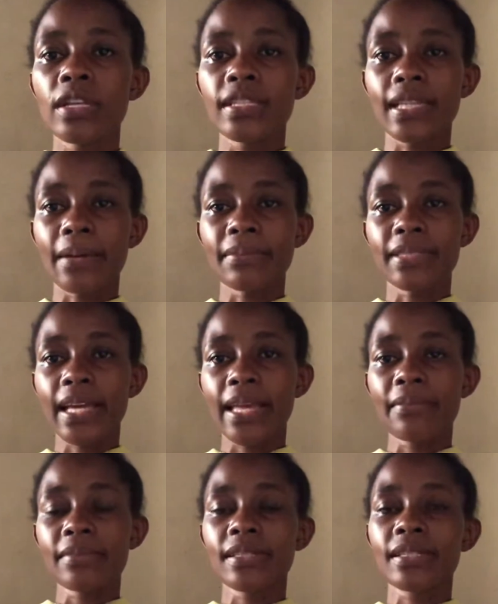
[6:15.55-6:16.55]

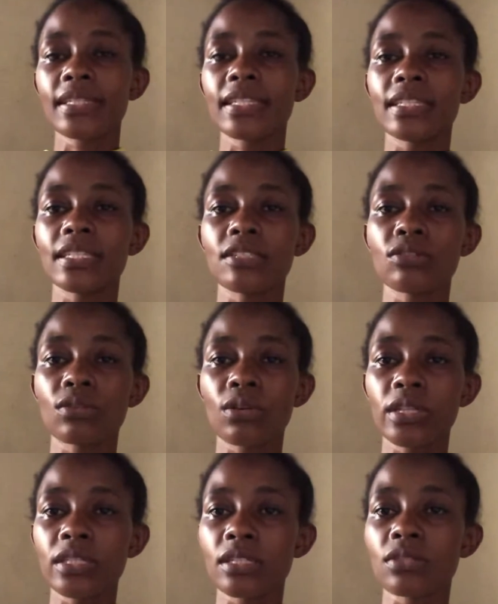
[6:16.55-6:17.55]
Sometimes
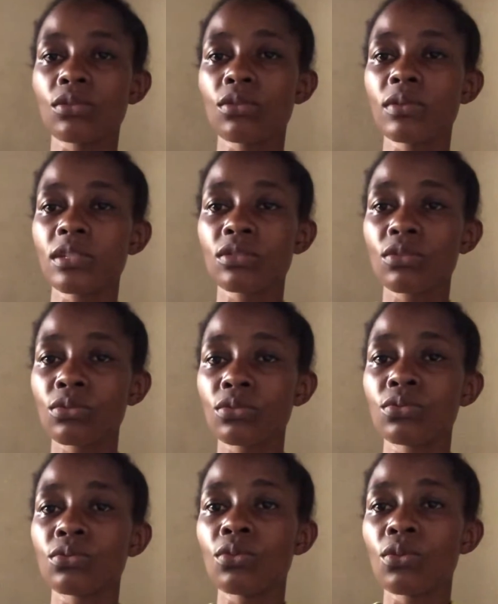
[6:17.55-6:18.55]
it is always good to
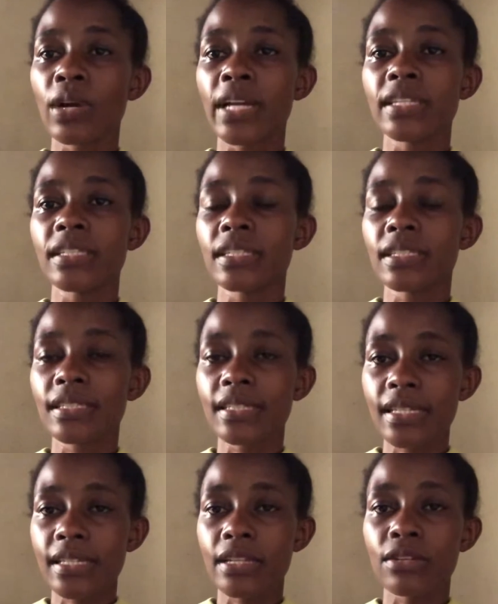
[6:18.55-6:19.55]
go and
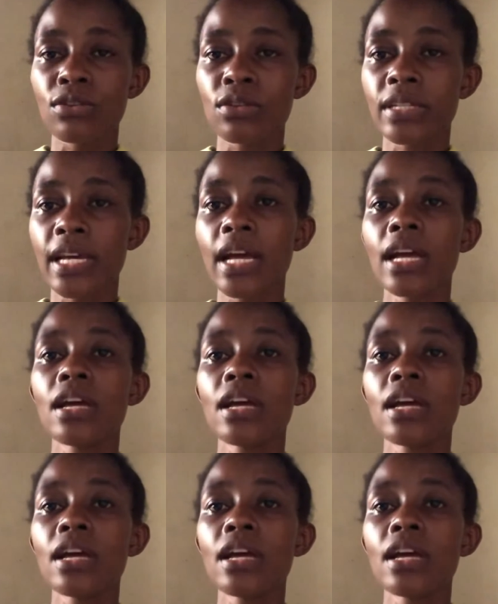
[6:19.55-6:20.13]
see the doctor,